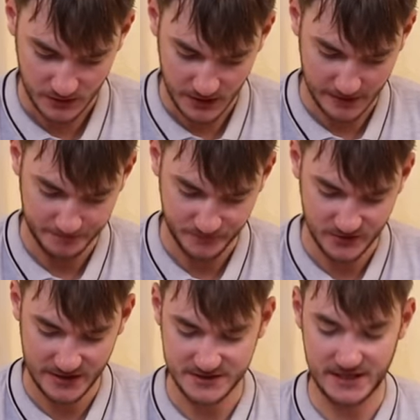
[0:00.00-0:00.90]
yeah, so
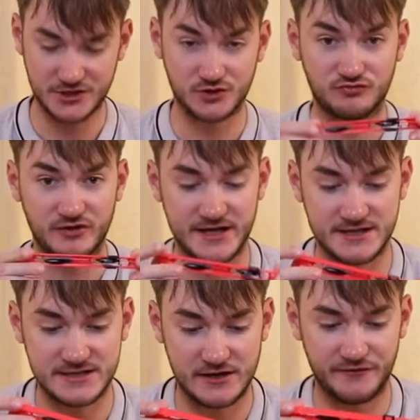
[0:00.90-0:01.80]
that's the actual rig
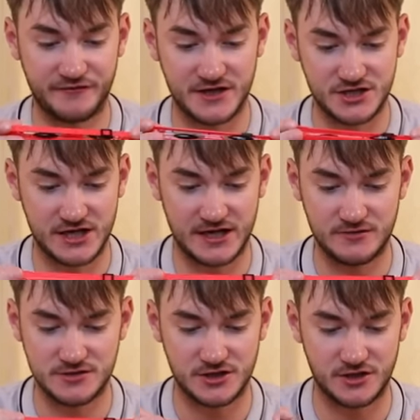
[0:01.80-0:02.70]
itself finished now.
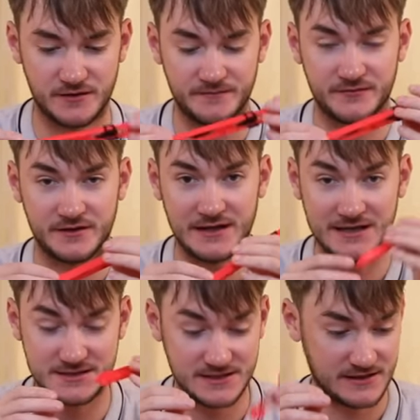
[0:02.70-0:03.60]
So
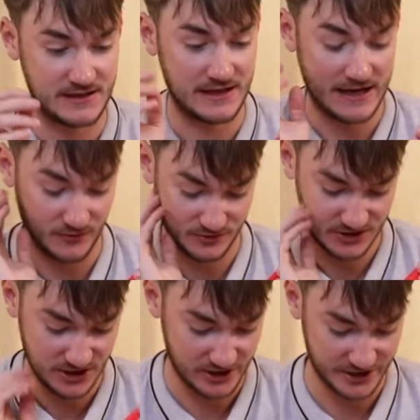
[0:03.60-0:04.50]
that's how to
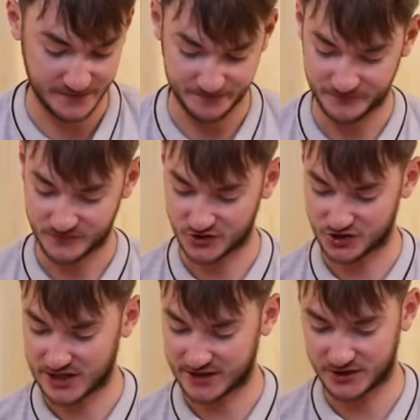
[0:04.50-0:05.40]
tie the
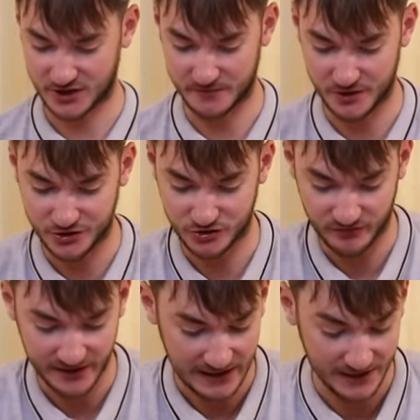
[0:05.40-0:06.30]
standard commercial
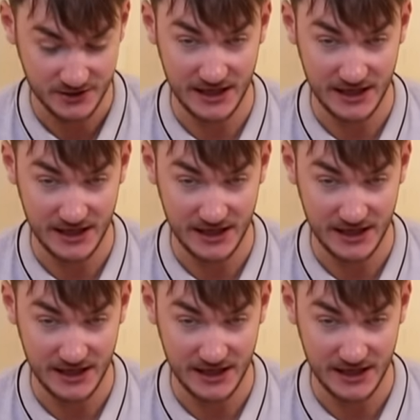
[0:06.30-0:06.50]
rig. And